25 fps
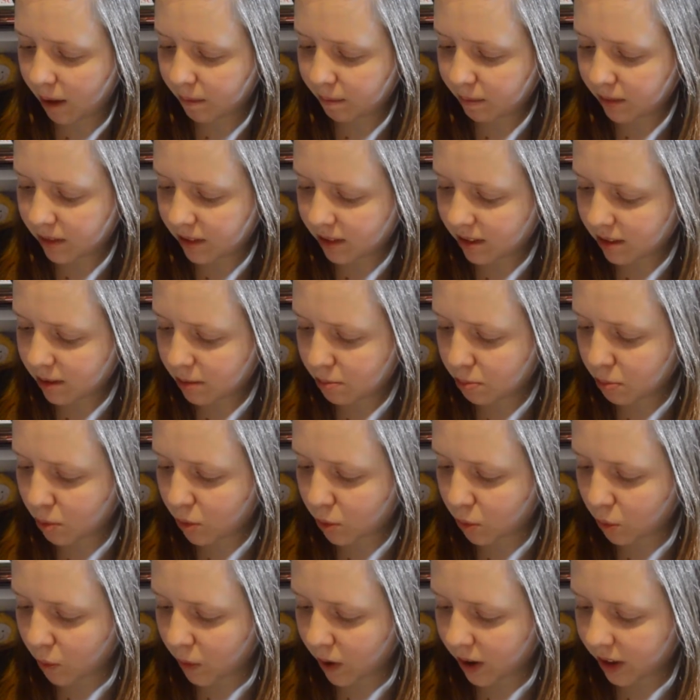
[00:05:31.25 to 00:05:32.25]
This is
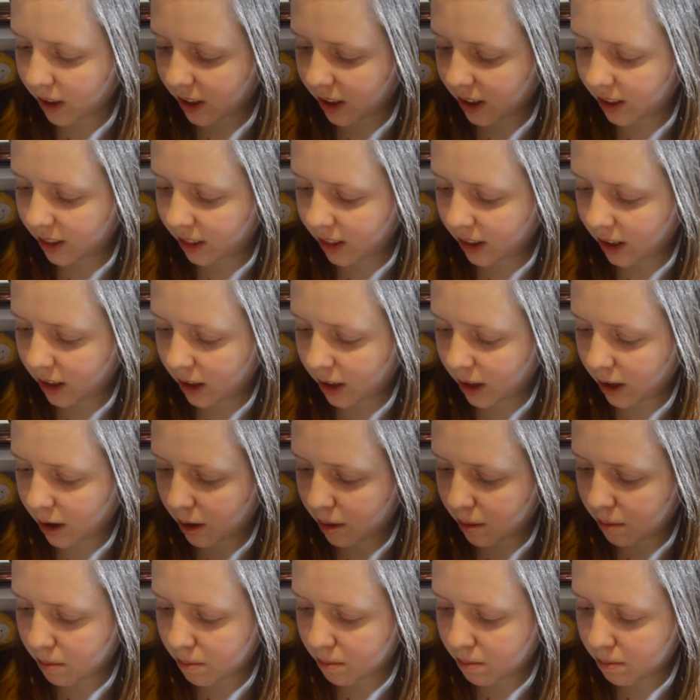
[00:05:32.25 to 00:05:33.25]
book one in the
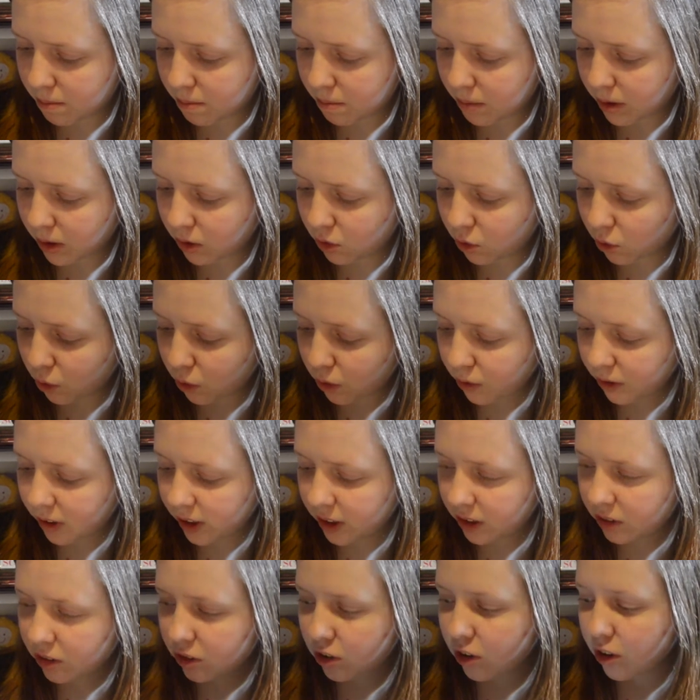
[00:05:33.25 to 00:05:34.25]

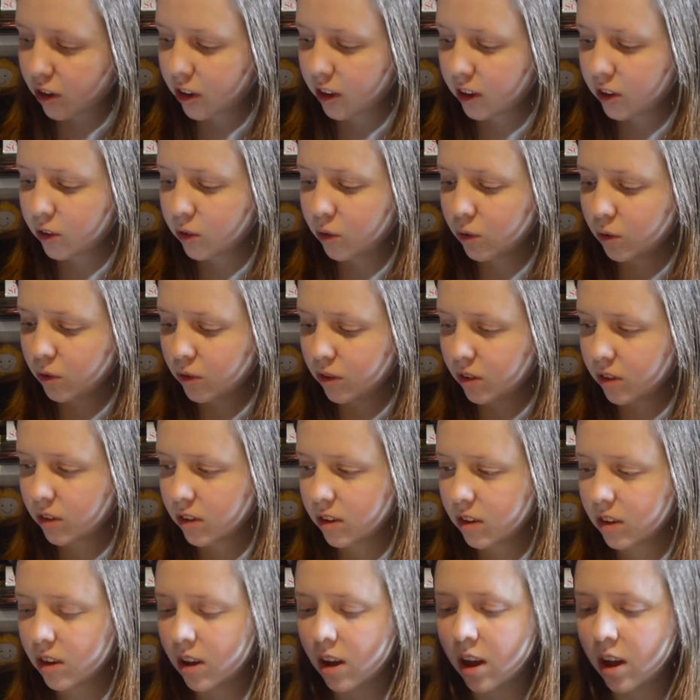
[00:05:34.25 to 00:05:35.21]
Midorian Chronicles.